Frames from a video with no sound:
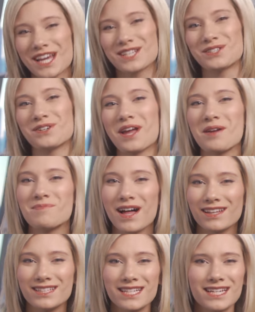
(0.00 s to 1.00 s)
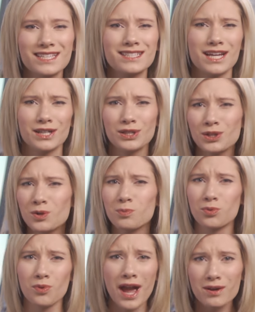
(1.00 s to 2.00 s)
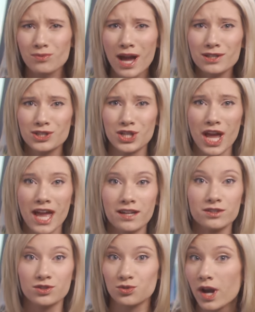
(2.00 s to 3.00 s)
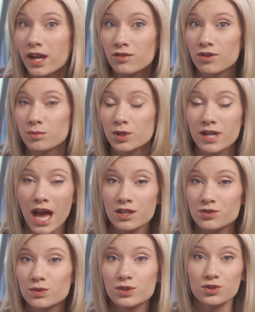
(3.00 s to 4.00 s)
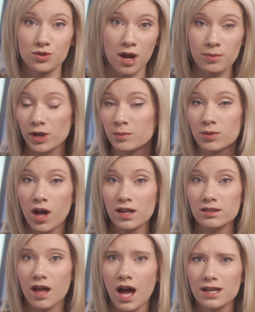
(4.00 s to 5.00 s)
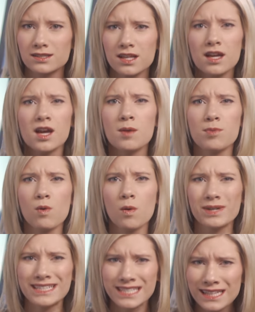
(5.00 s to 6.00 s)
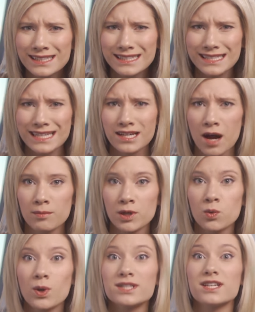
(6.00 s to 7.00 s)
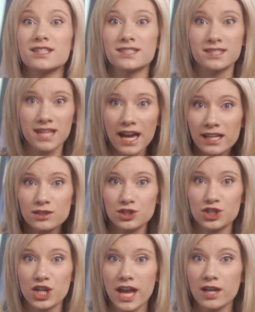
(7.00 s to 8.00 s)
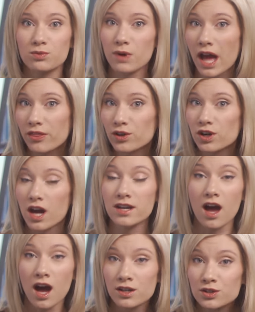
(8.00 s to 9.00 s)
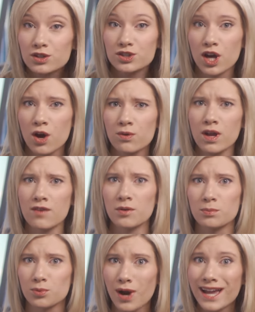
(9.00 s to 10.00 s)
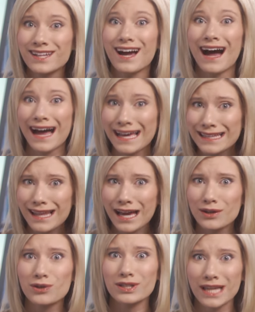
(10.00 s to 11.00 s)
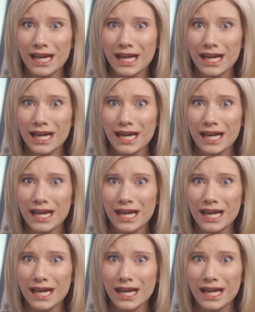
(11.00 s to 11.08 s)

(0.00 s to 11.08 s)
yesterday, Bella teased a new bright red shade straying from her natural strawberry blonde locks, but what we didn't see coming was a second shade, rather an undertone of a bright highlighter